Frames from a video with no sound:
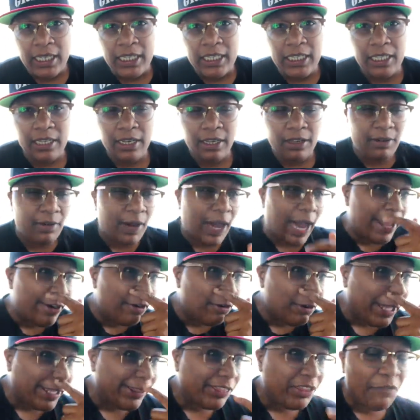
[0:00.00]
You know, I
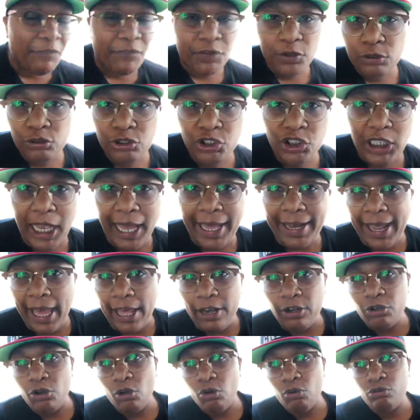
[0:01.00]
don't get the flu shot.
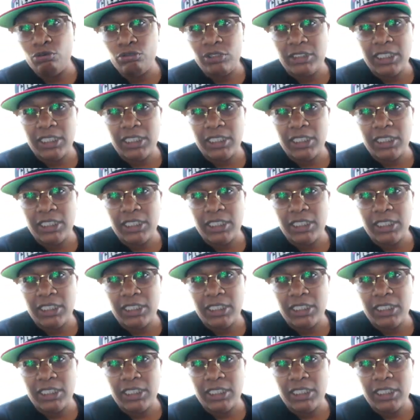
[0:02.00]
I don't know who